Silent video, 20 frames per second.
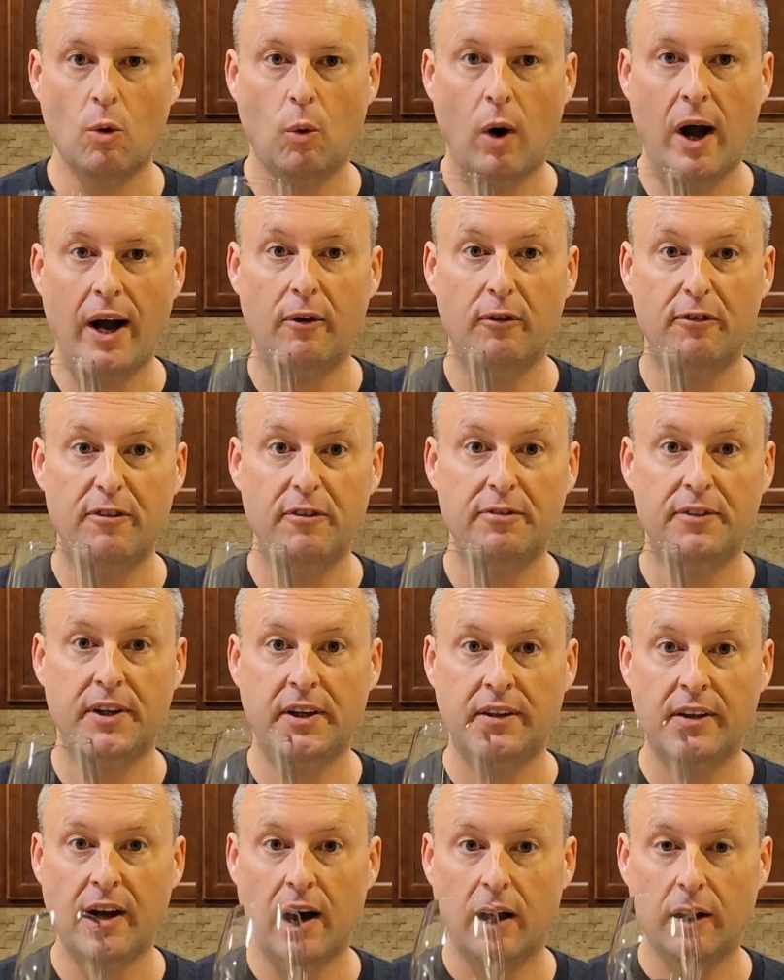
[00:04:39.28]
Wow,
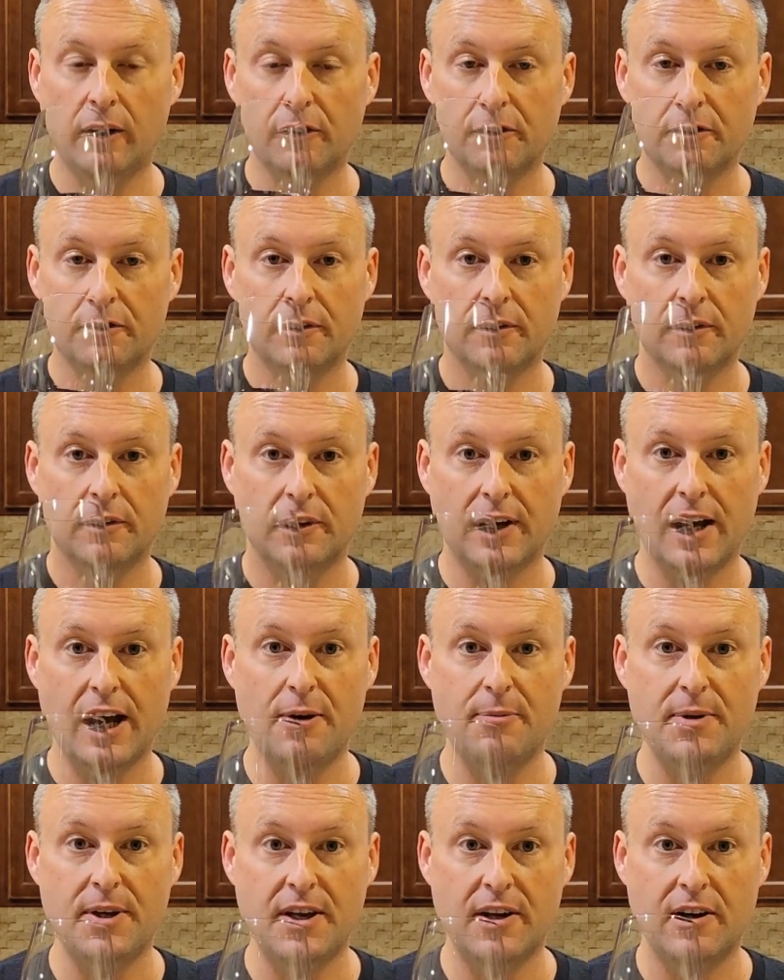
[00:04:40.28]
fifteen dollars. You
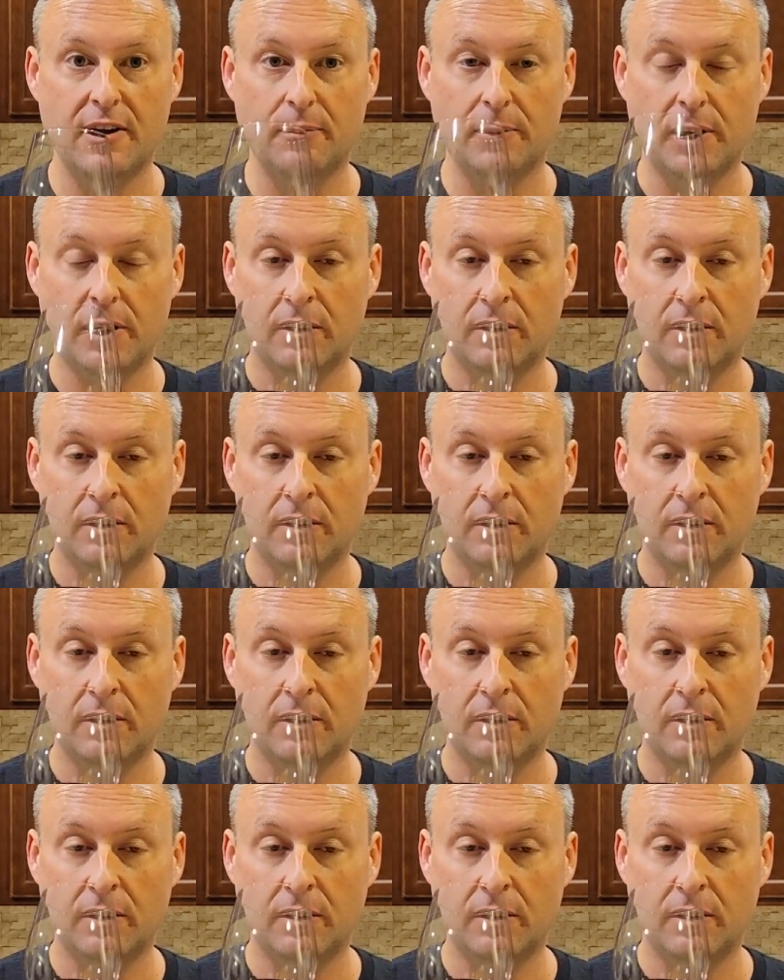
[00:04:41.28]
gotta be kidding me.